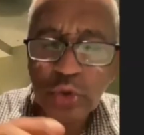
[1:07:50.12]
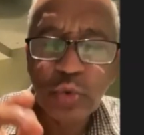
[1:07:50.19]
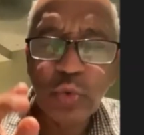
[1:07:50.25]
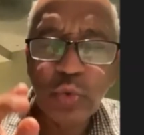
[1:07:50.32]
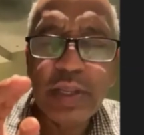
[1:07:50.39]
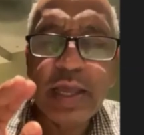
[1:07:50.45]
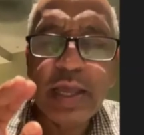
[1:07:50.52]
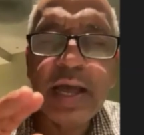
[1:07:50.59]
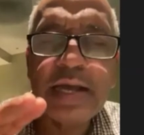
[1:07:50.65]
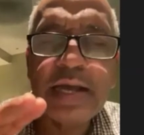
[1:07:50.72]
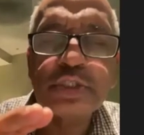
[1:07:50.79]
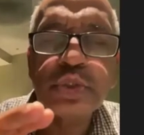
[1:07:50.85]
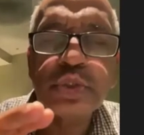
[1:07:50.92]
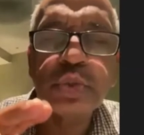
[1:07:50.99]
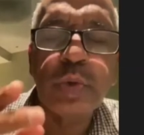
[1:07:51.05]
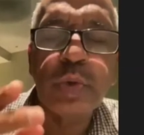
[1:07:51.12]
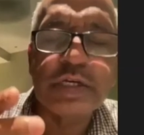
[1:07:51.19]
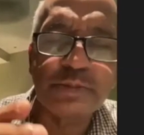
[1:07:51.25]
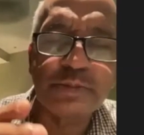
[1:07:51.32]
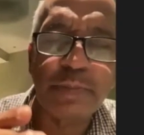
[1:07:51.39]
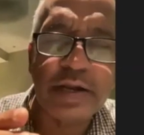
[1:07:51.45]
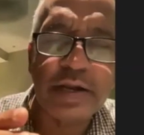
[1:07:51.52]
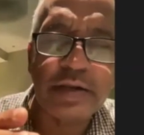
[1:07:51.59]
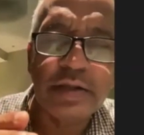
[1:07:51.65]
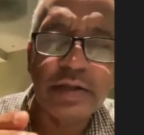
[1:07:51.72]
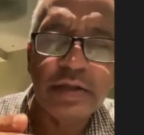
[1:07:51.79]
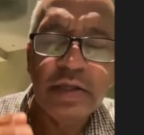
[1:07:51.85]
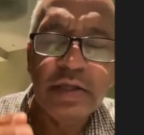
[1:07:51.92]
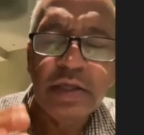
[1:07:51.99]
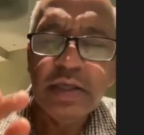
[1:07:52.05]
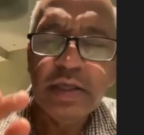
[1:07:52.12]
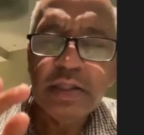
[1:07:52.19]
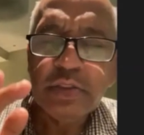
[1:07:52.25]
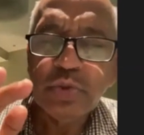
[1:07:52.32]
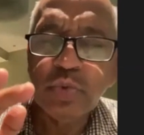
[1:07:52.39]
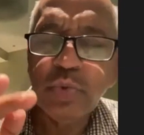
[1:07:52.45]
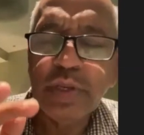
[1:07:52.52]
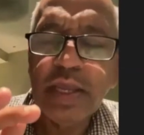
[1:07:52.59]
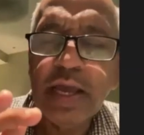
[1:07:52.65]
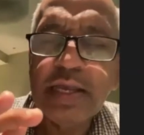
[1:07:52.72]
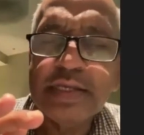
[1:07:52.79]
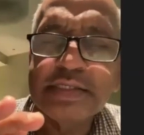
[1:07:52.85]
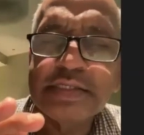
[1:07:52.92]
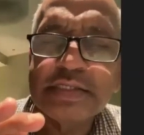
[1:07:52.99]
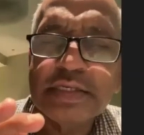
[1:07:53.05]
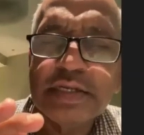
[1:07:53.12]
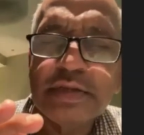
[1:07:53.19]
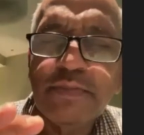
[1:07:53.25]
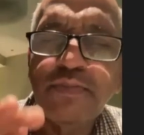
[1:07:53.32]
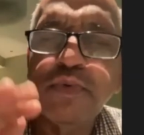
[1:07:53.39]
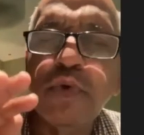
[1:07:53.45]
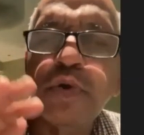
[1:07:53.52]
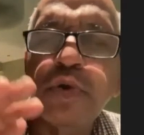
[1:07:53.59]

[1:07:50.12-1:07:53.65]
Turya has two aspects. Turya is fourth